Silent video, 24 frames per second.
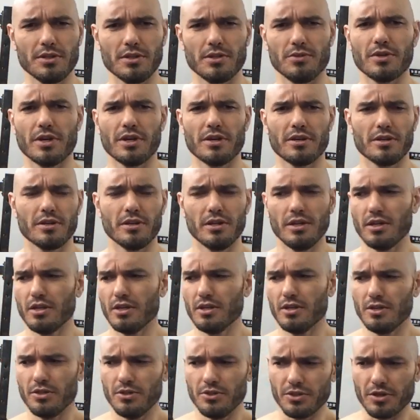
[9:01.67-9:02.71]
You got
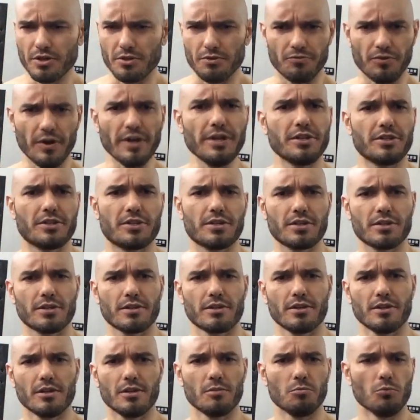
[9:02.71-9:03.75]
to fight
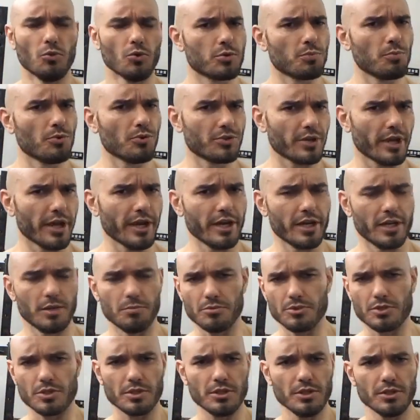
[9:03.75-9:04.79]
multiple
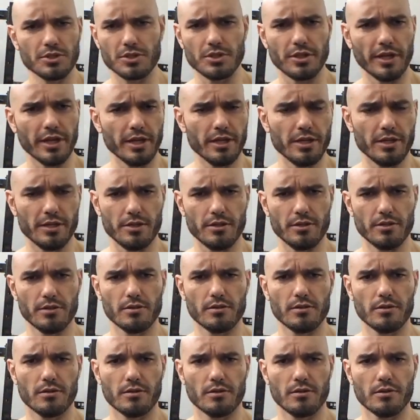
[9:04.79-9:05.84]
times each day
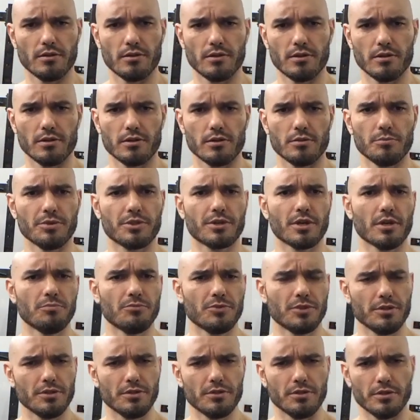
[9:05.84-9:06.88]
to become
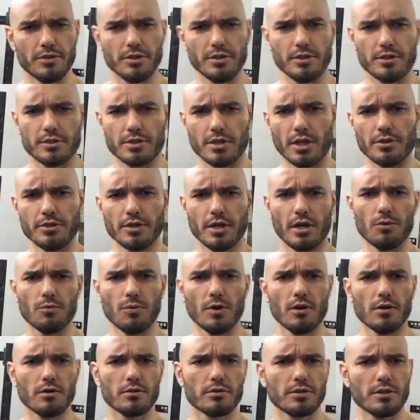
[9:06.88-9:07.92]
the Sanda
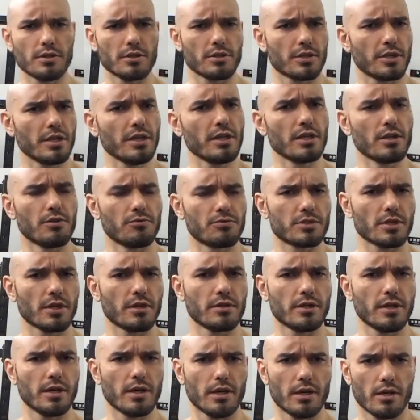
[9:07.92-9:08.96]
Wang, the king of
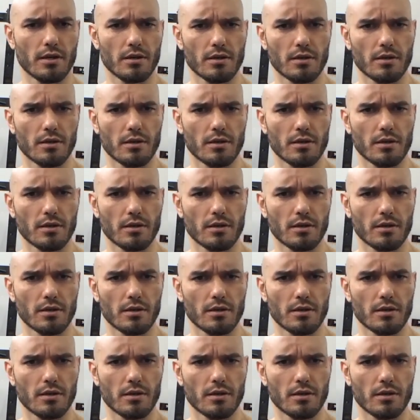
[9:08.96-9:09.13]
Sanda.